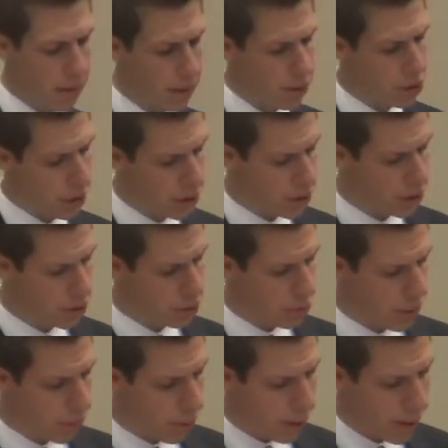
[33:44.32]
in Genesis
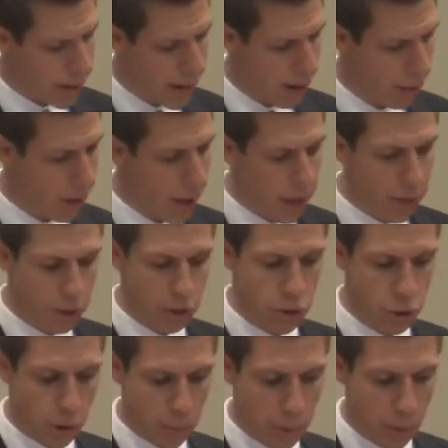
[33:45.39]
3:1, now the
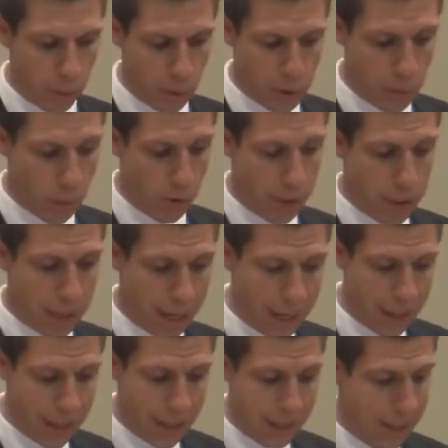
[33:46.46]
serpent was more
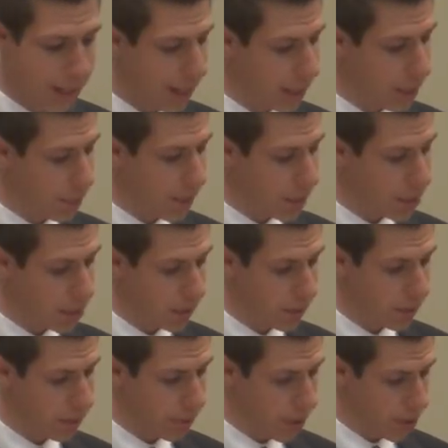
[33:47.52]
cunning than any beast of
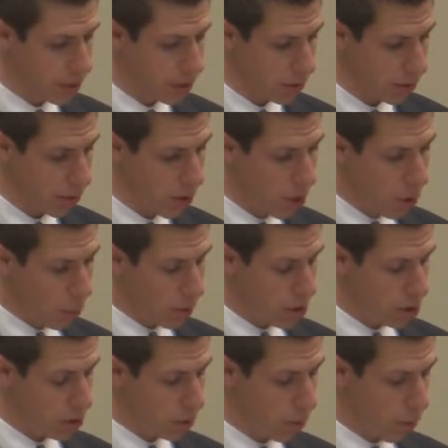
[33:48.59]
the field
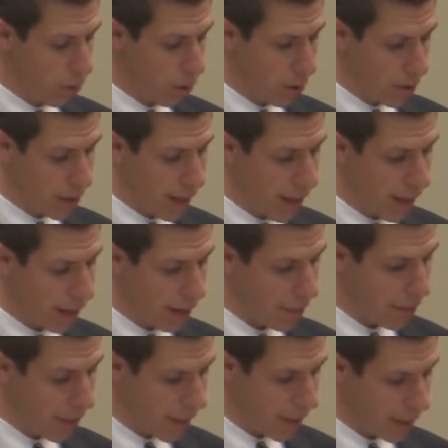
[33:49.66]
which the Lord God had
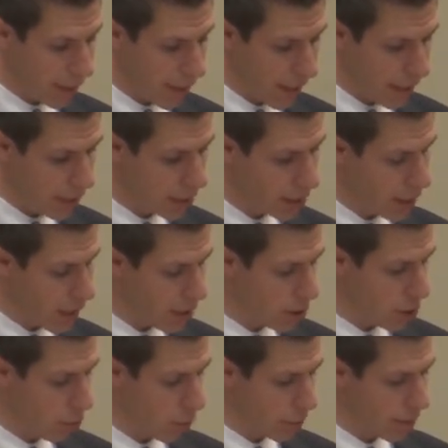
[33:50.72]
made, and he said
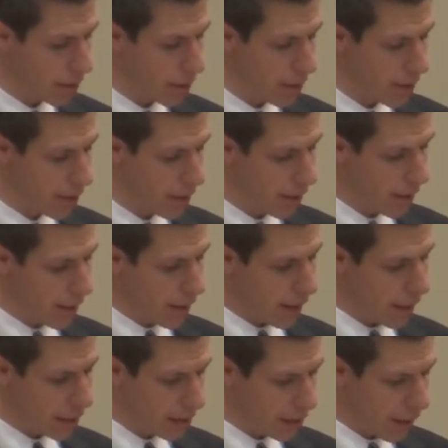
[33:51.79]
to the woman,
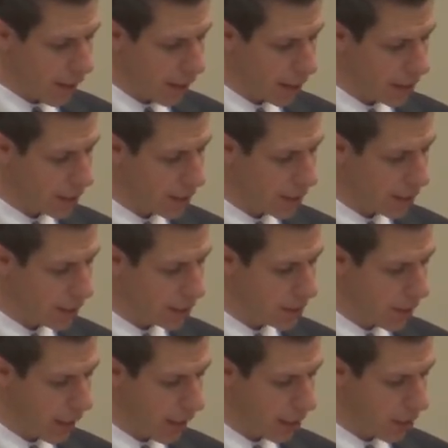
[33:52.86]
"Has God indeed
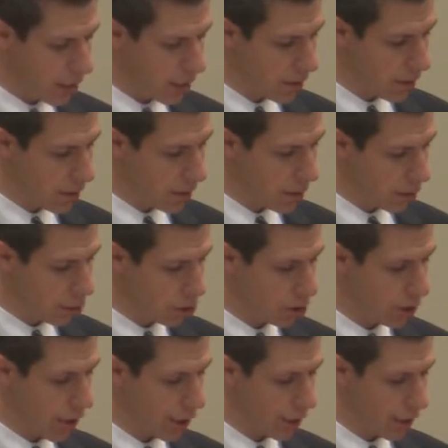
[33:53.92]
said, you
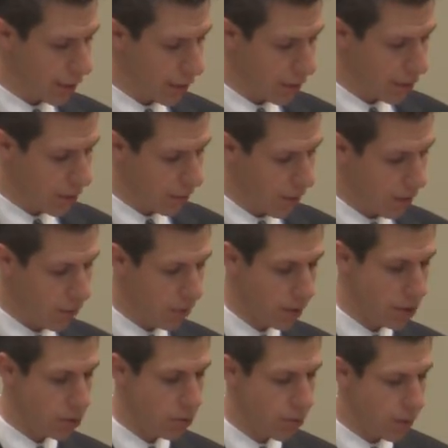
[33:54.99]
shall not eat of
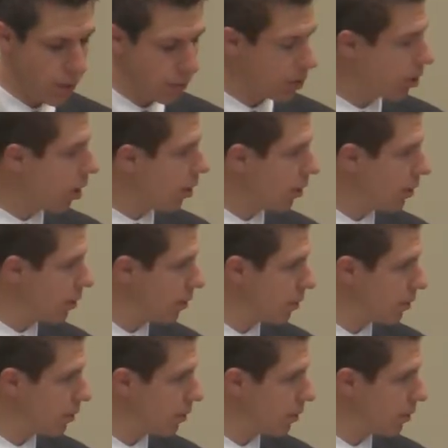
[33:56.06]
every tree of the garden?"